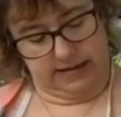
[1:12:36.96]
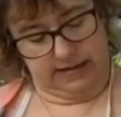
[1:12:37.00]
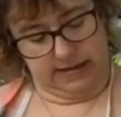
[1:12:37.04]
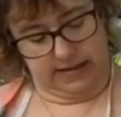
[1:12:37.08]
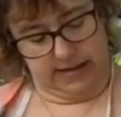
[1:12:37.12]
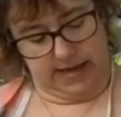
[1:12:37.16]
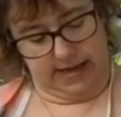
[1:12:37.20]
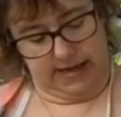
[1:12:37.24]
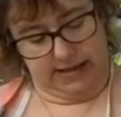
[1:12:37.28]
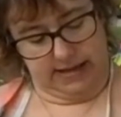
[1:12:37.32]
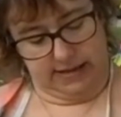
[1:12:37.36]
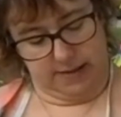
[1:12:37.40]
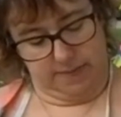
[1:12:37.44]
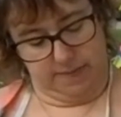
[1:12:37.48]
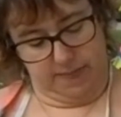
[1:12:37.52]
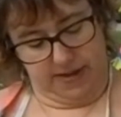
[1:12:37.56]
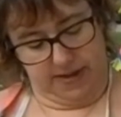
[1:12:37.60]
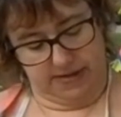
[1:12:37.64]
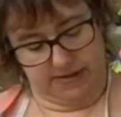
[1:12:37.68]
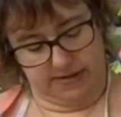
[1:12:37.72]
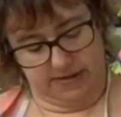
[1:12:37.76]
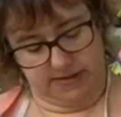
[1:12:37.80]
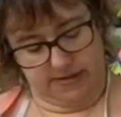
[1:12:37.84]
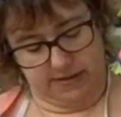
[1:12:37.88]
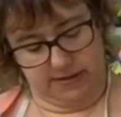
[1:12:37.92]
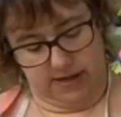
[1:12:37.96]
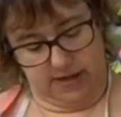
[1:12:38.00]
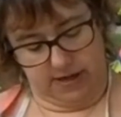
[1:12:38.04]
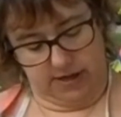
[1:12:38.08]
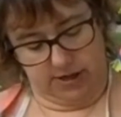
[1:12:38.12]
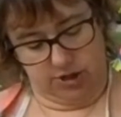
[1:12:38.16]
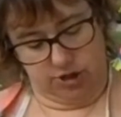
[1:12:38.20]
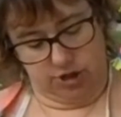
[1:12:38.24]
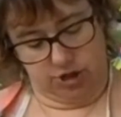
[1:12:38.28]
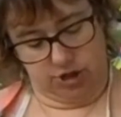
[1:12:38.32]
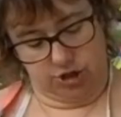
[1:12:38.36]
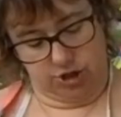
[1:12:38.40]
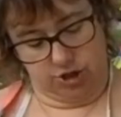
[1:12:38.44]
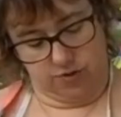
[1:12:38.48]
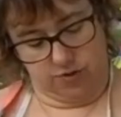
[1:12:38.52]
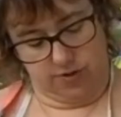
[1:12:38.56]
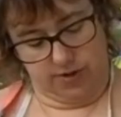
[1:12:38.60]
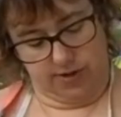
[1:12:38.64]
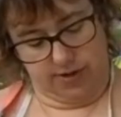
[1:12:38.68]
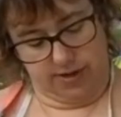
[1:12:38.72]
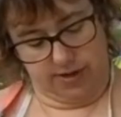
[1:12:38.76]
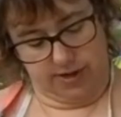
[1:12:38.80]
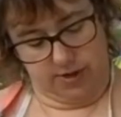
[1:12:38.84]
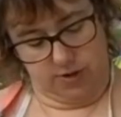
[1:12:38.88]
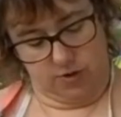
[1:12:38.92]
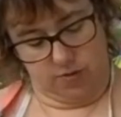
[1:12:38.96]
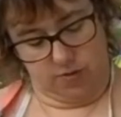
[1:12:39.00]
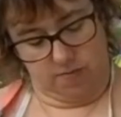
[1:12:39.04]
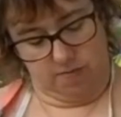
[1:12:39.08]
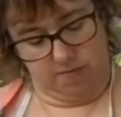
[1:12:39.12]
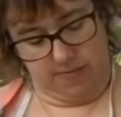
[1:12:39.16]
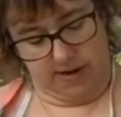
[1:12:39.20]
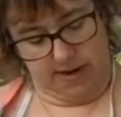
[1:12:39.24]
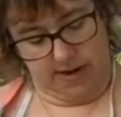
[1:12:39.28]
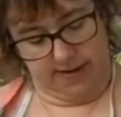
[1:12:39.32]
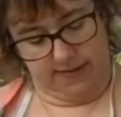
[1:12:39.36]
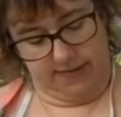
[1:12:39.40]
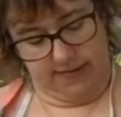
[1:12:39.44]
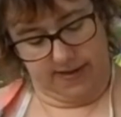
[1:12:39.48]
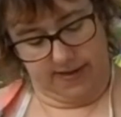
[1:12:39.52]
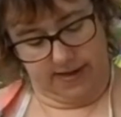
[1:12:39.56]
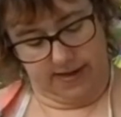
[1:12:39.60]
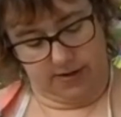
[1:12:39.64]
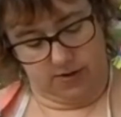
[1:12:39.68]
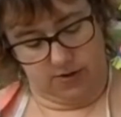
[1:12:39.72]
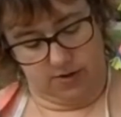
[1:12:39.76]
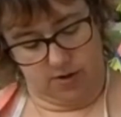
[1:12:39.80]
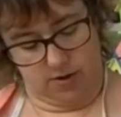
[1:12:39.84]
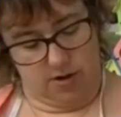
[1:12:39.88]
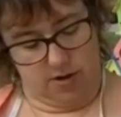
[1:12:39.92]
like the pencil lines showing. I don't mind that at